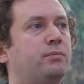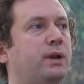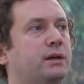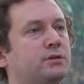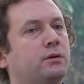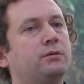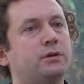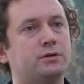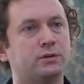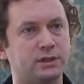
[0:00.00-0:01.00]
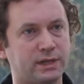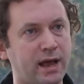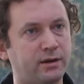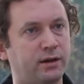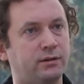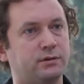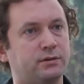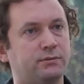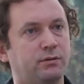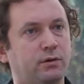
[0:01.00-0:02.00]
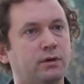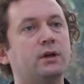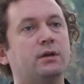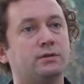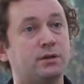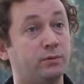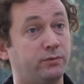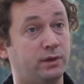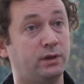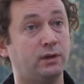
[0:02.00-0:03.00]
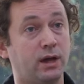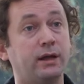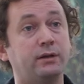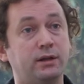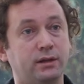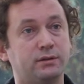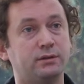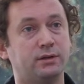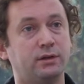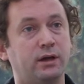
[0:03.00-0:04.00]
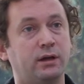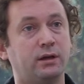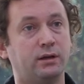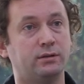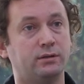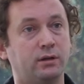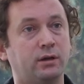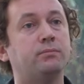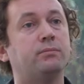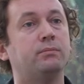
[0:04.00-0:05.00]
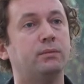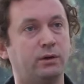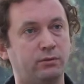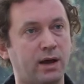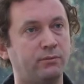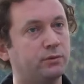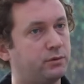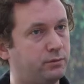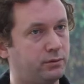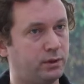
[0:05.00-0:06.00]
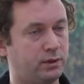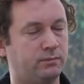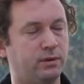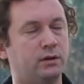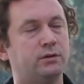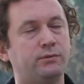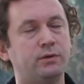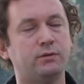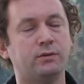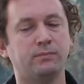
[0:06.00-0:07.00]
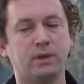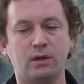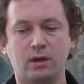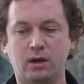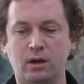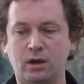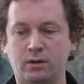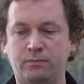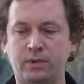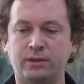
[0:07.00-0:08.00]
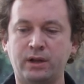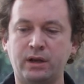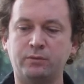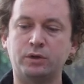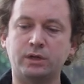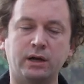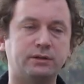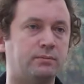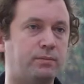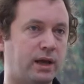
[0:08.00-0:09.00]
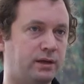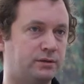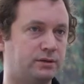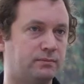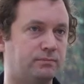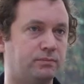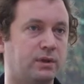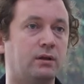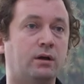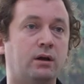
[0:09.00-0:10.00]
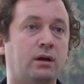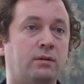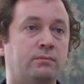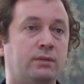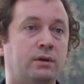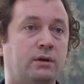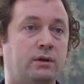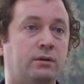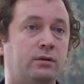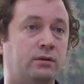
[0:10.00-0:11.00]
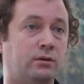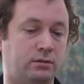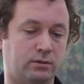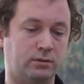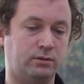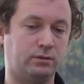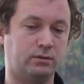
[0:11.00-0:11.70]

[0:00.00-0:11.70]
placeholders or stand-ins for some of the ideas that I had unraveled through the interviews. And then I would cut and paste the